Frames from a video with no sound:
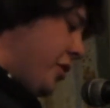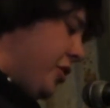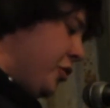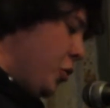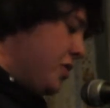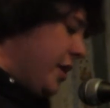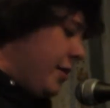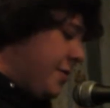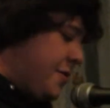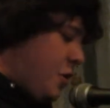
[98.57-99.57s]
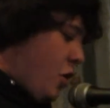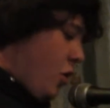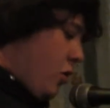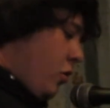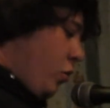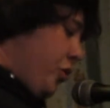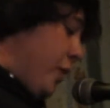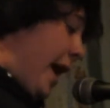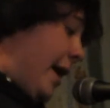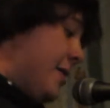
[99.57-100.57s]
the good old days? When you
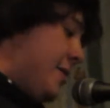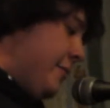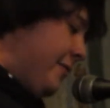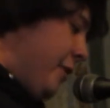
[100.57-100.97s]
had some